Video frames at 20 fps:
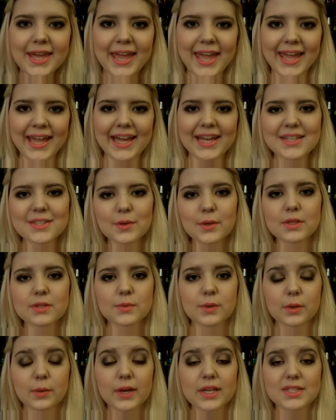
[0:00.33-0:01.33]
Hey guys, so I was
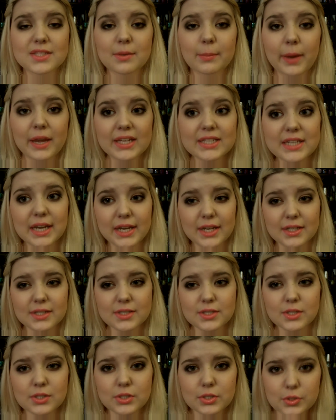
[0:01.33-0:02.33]
requested by Dinah
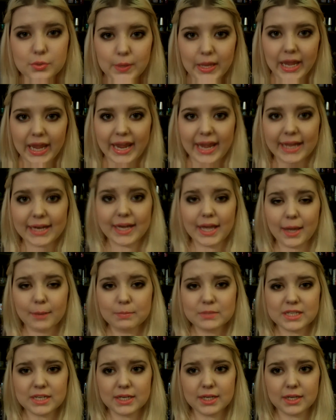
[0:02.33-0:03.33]
to do an
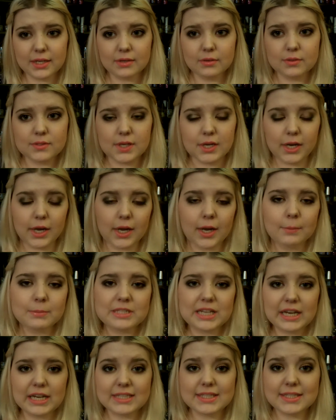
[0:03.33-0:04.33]
updated, sorry, an
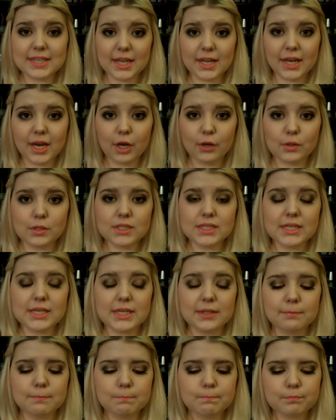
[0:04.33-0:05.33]
updated skincare
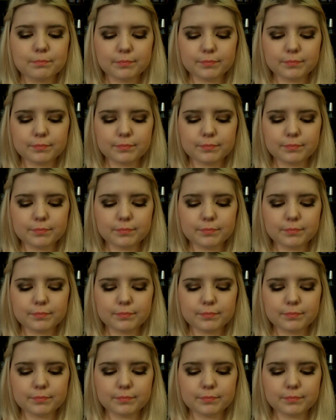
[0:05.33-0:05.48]
routine.